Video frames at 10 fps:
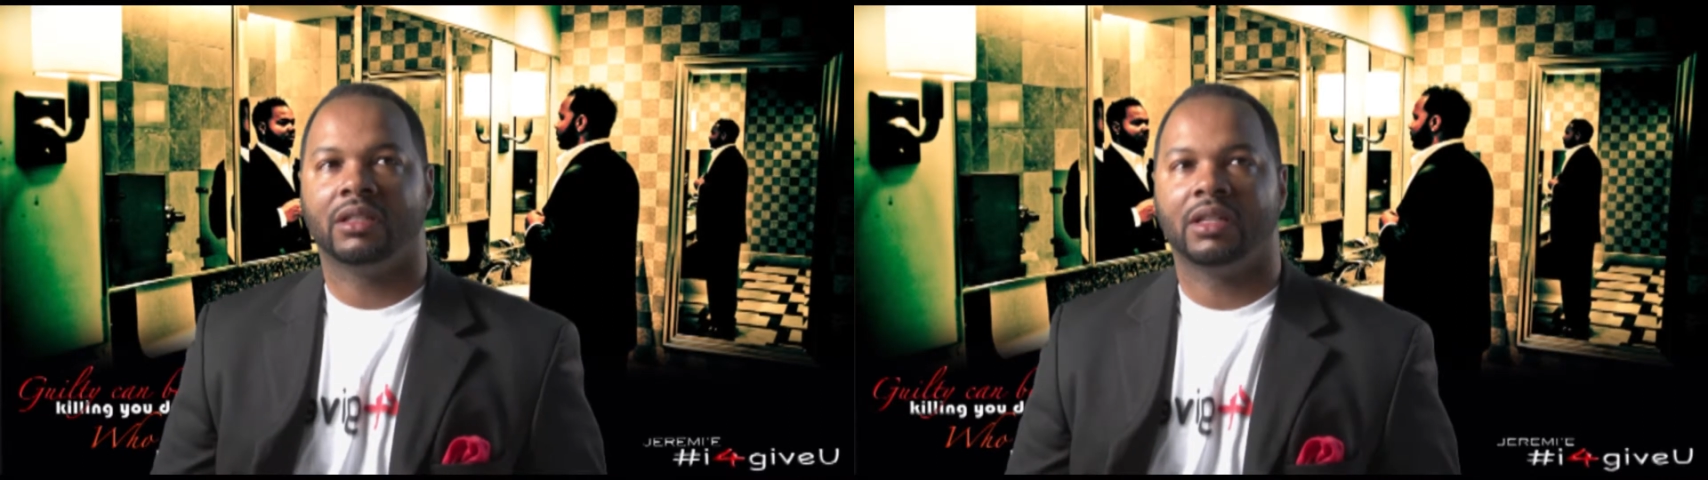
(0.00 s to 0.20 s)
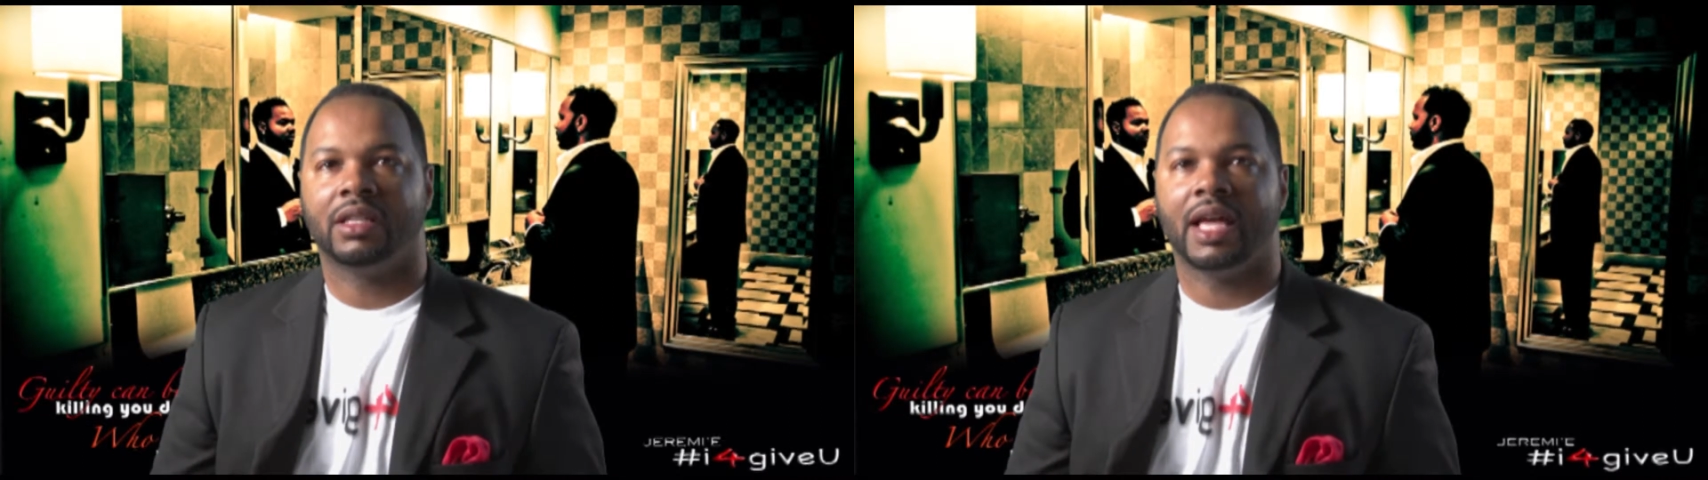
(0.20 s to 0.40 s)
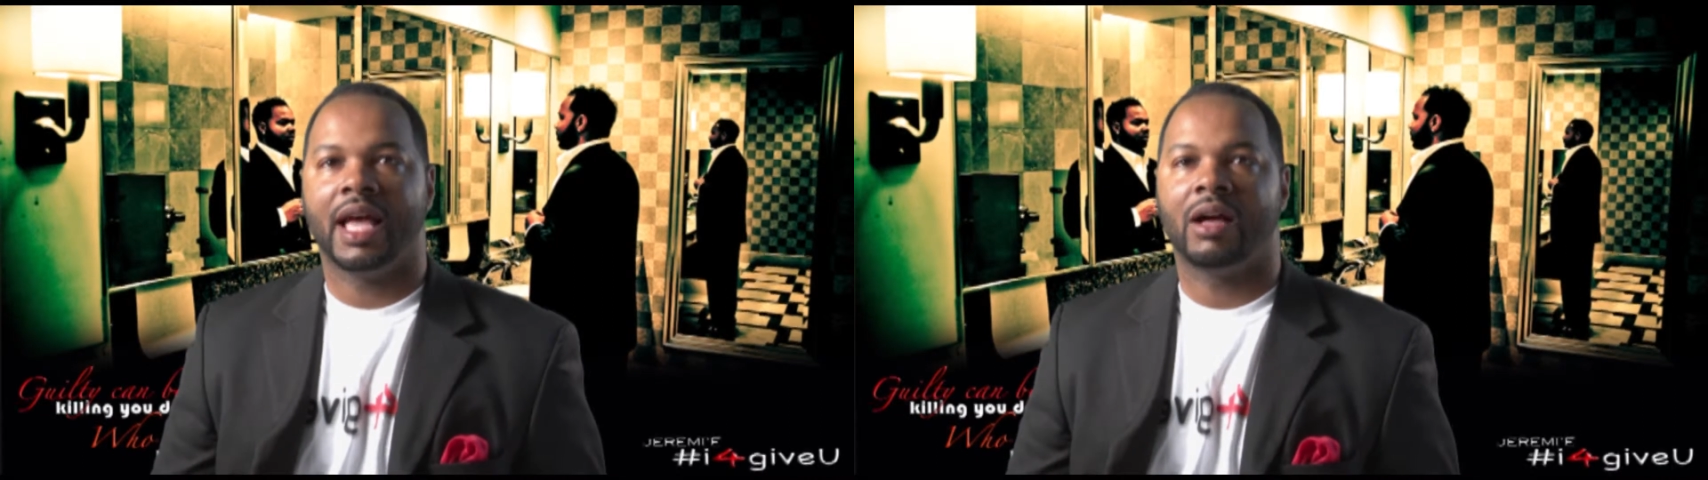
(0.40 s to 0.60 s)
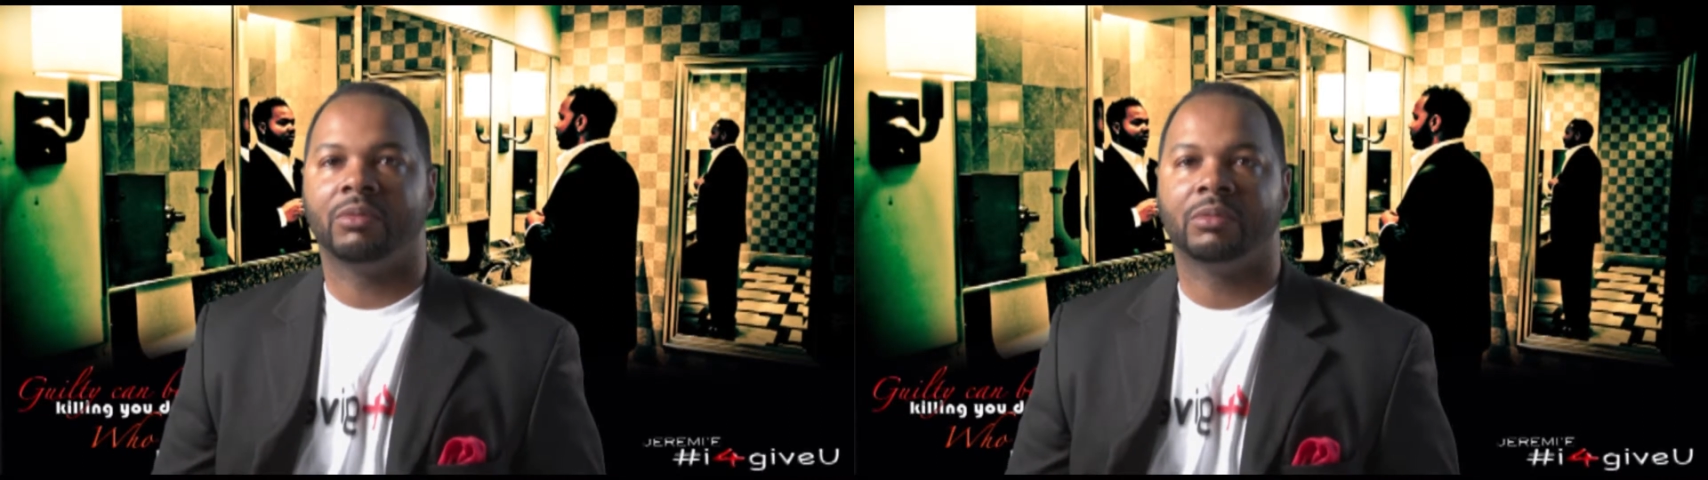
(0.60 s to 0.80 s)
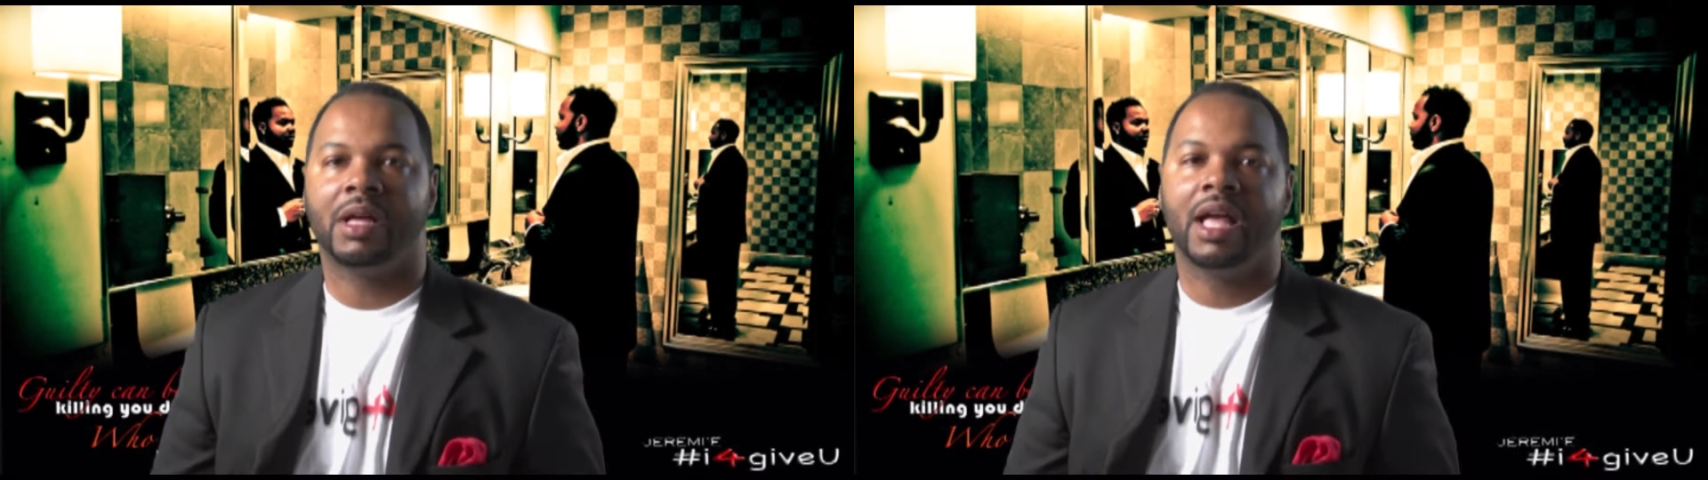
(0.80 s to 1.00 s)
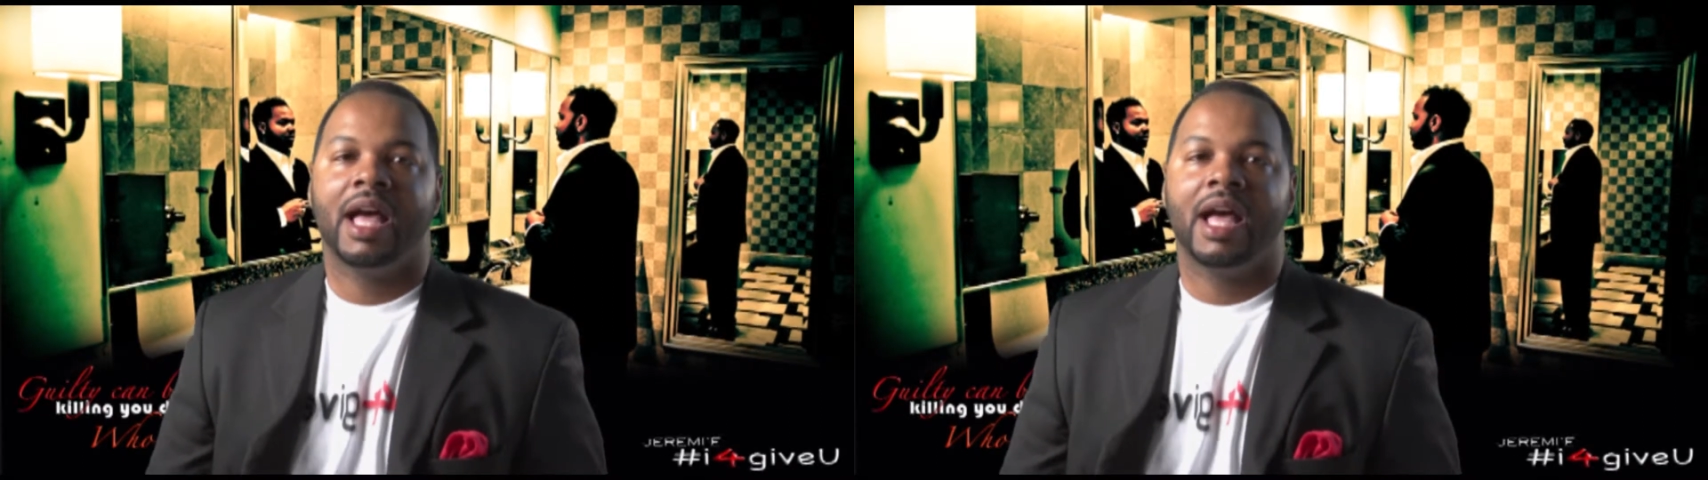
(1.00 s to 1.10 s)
the, the, album